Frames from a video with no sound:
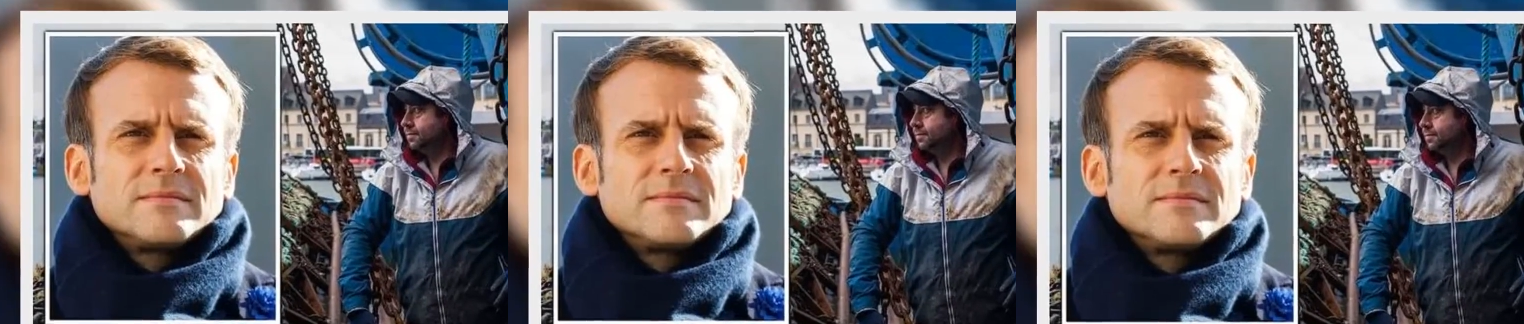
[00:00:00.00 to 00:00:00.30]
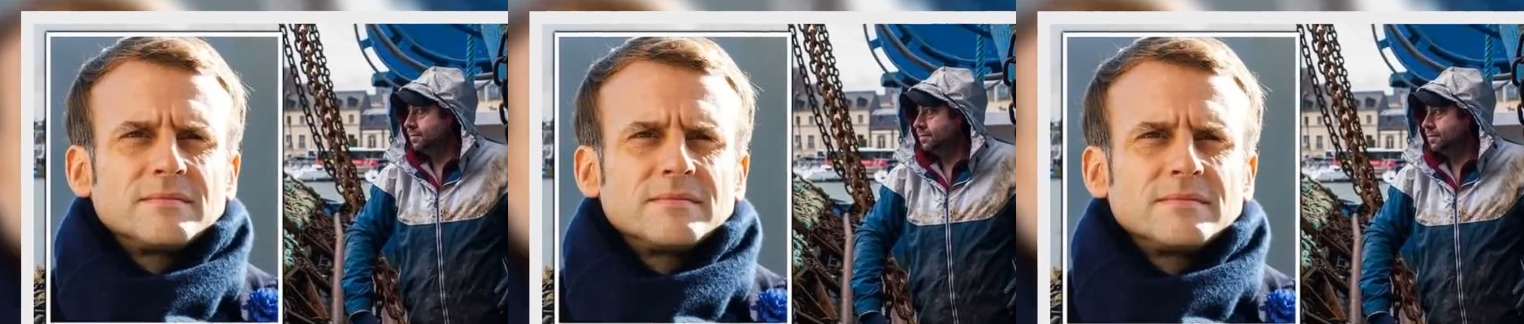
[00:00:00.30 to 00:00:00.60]

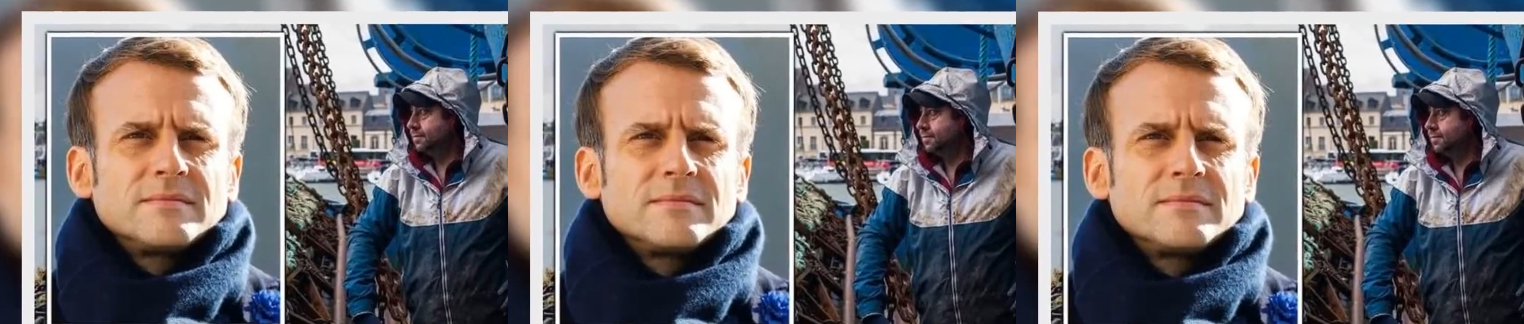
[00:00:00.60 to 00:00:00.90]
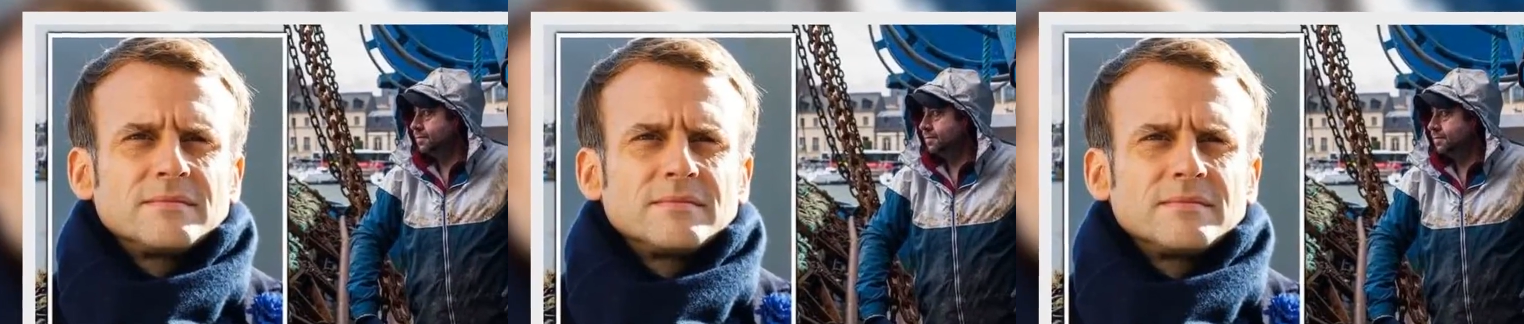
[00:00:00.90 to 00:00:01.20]

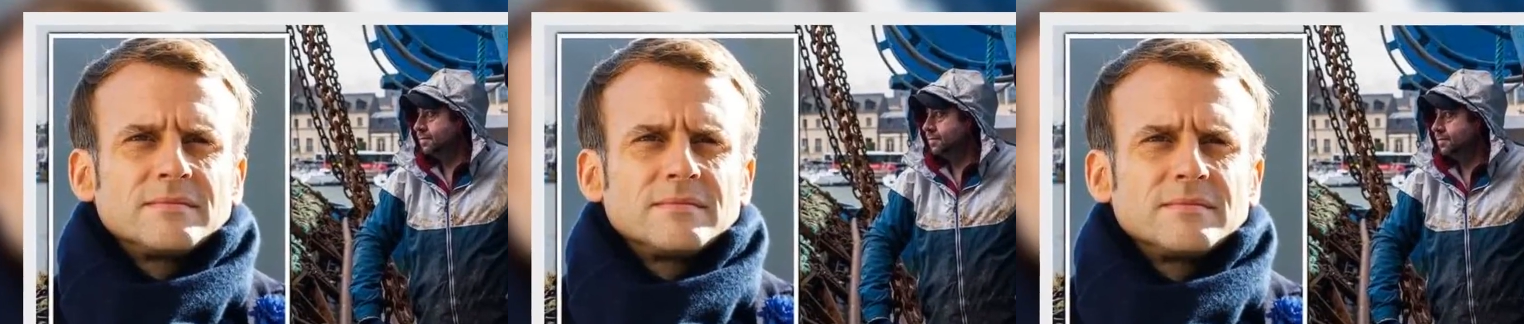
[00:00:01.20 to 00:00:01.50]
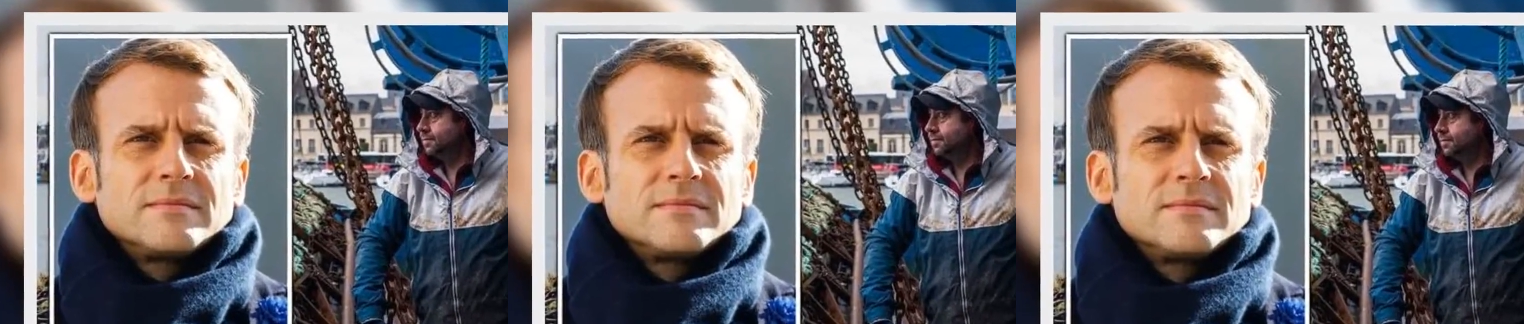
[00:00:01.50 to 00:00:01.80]

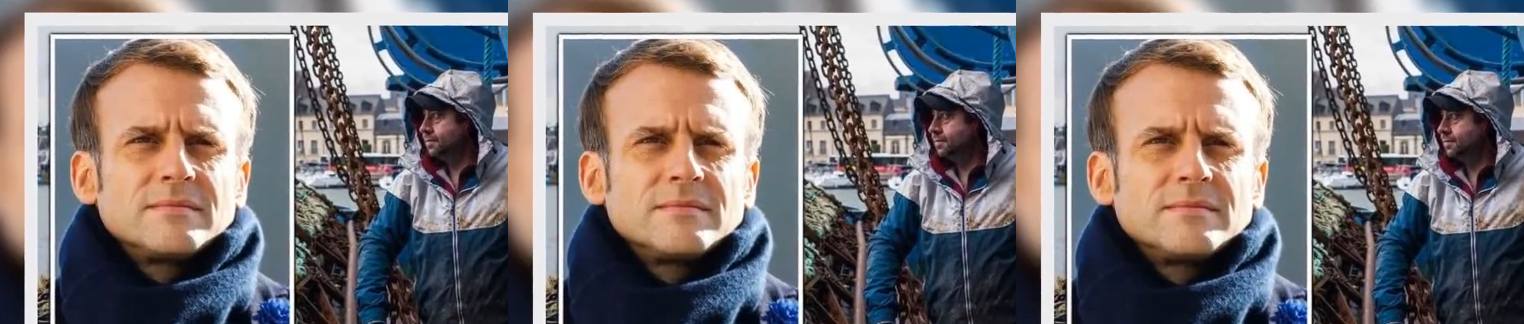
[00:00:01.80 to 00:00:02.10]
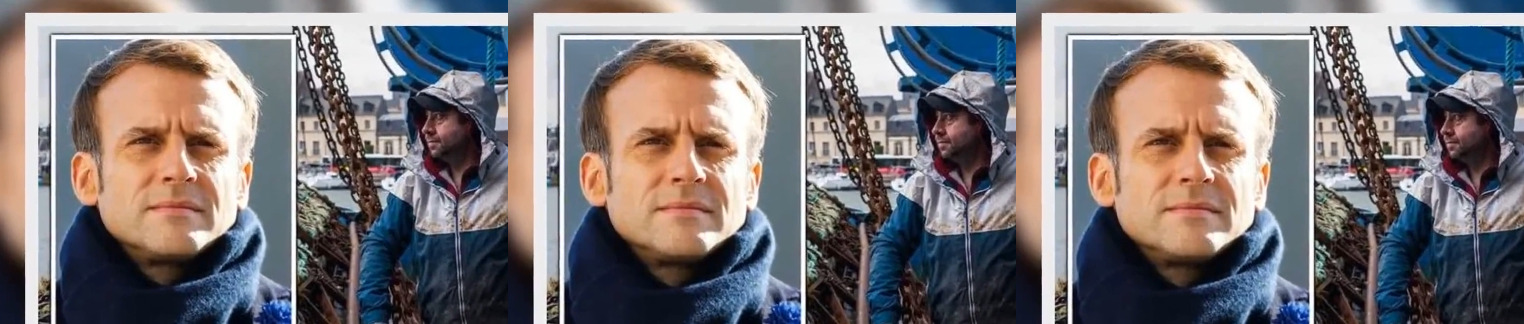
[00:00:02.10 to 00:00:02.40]

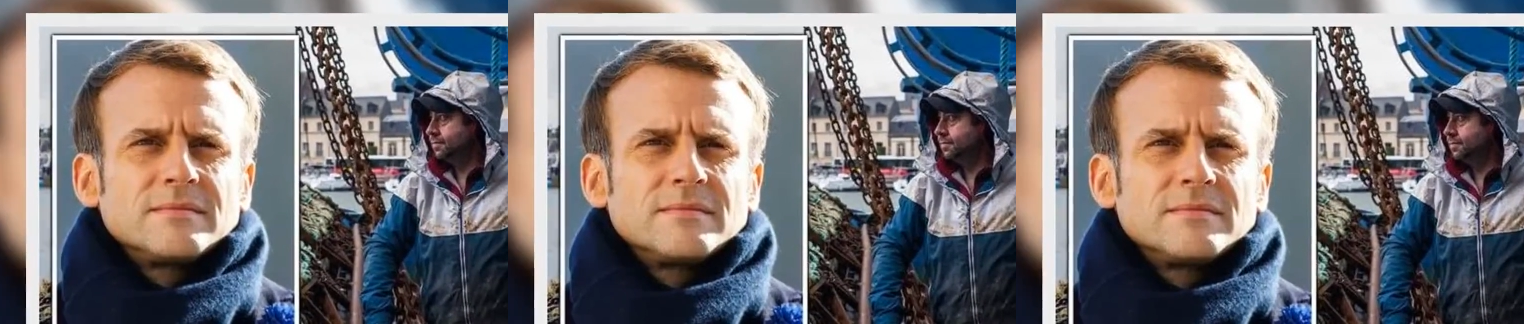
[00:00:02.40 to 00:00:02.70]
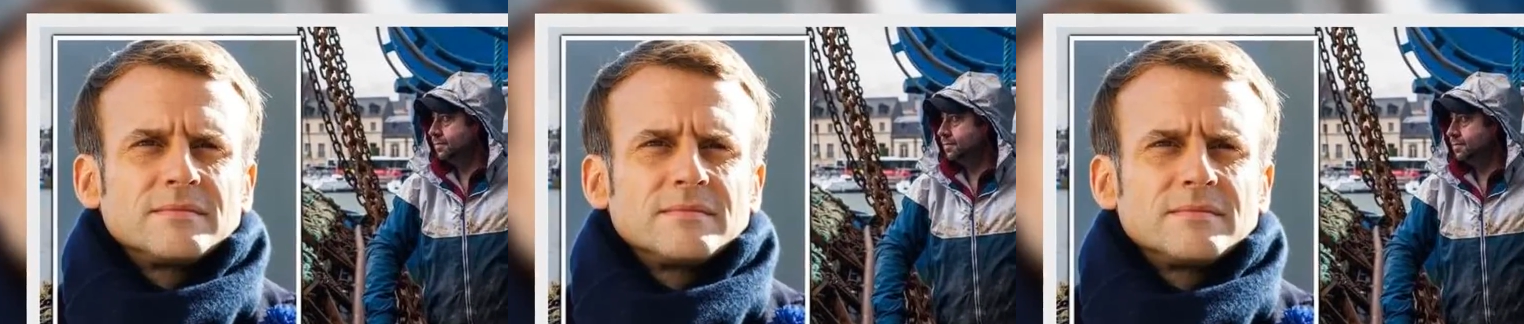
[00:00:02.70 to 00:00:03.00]

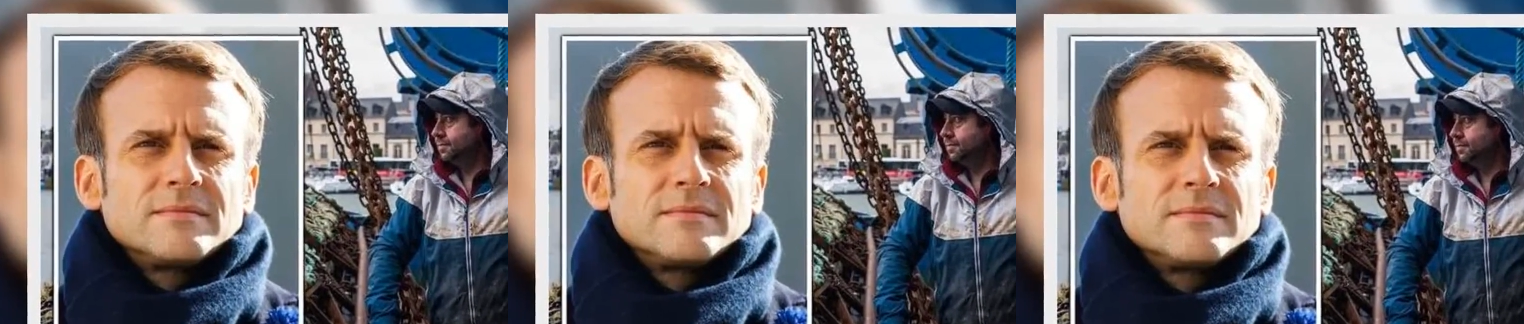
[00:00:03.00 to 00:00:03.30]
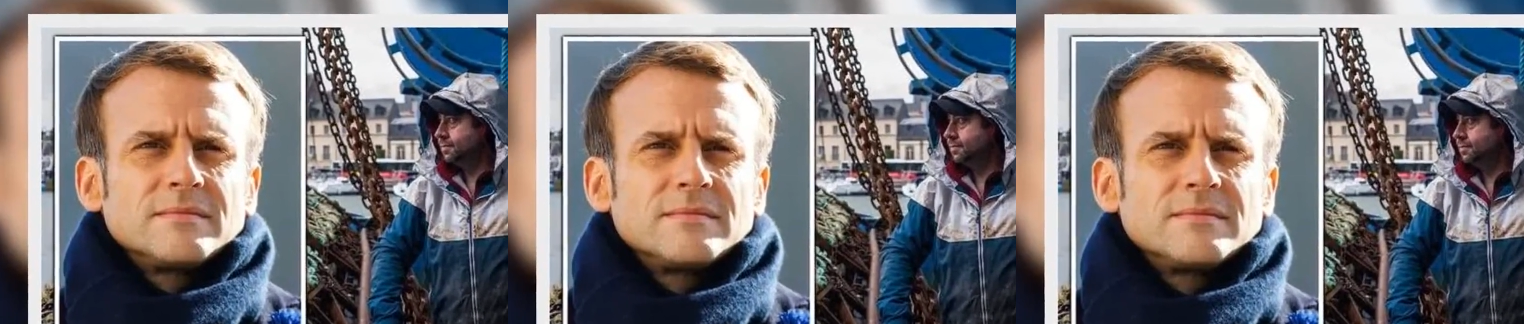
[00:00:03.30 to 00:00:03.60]

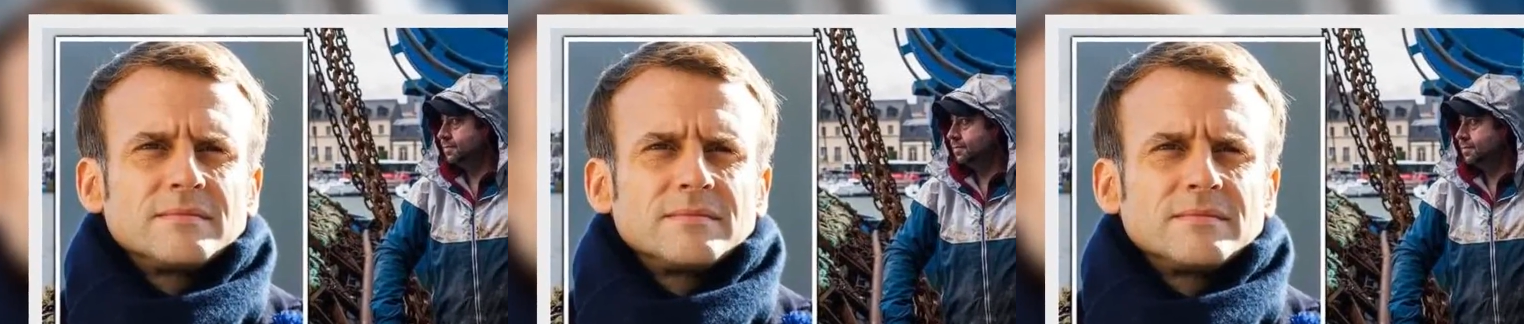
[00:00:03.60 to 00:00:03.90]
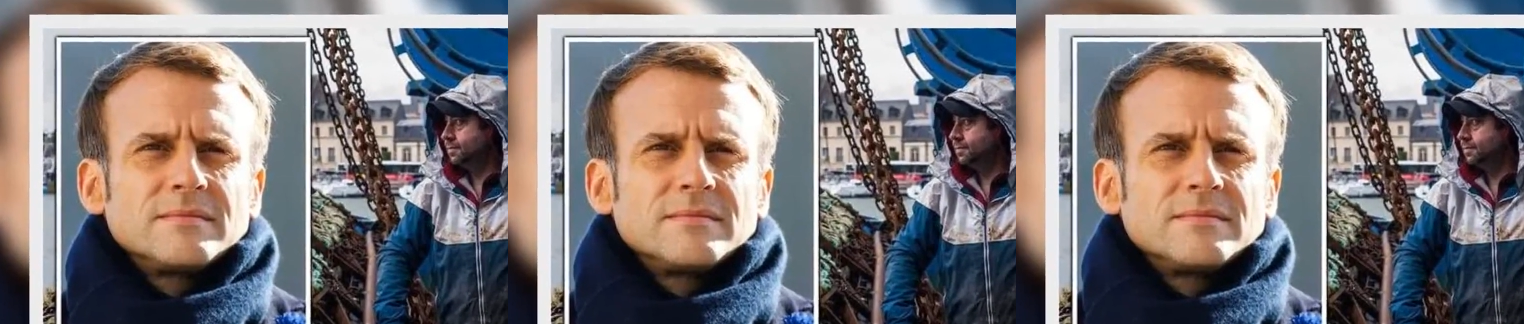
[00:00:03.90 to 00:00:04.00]
[no speech]